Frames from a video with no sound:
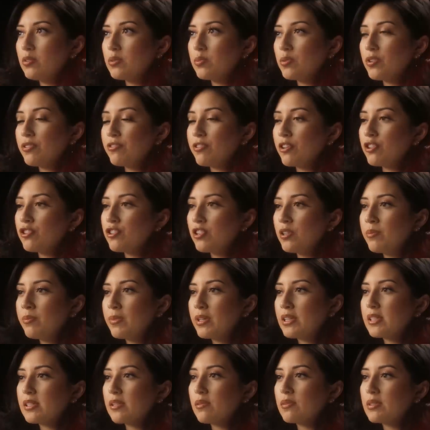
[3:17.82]
It was more frustrating
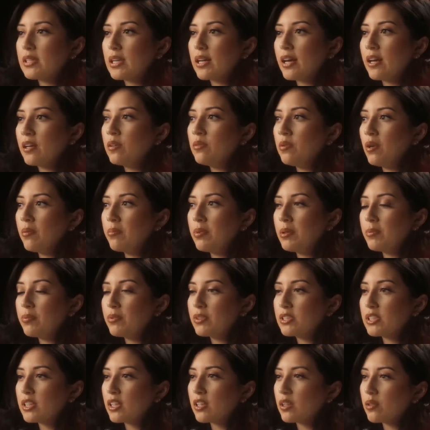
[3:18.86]
because I was like, I don't want
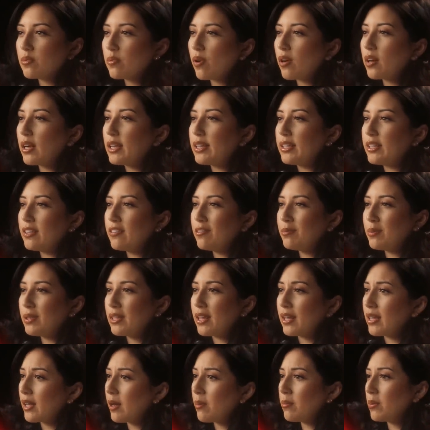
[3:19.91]
people to get the wrong idea of
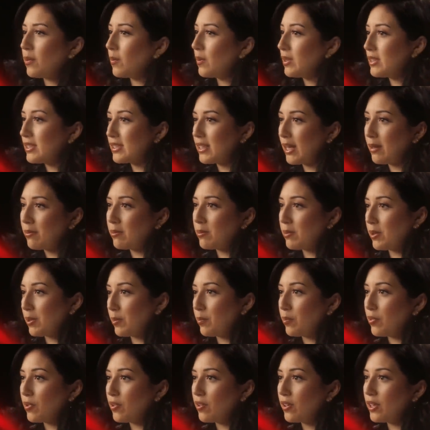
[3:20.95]
me. Like I'm the one scamming
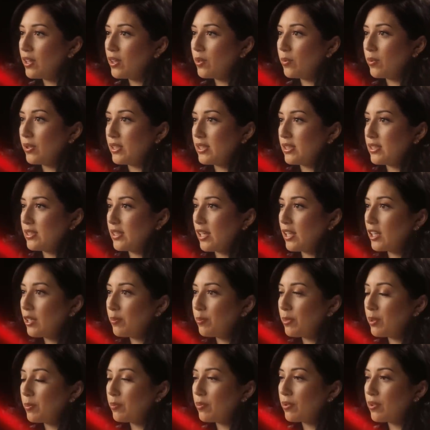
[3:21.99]
people and the one
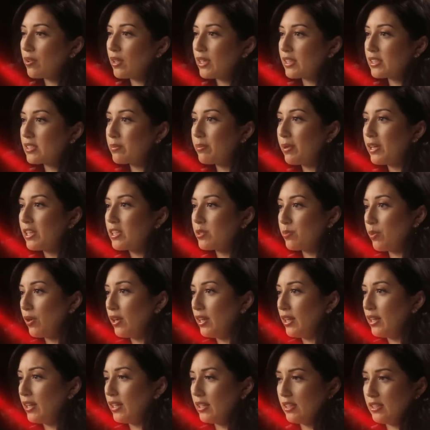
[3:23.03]
telling people like to buy this
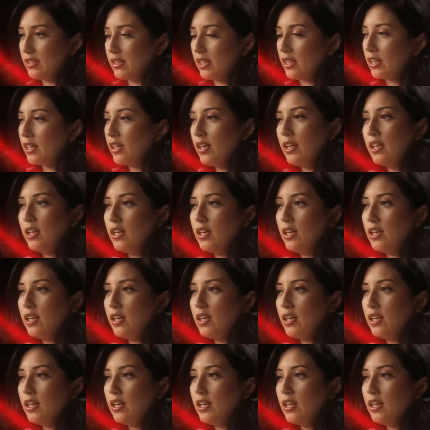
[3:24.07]
product. And it's like,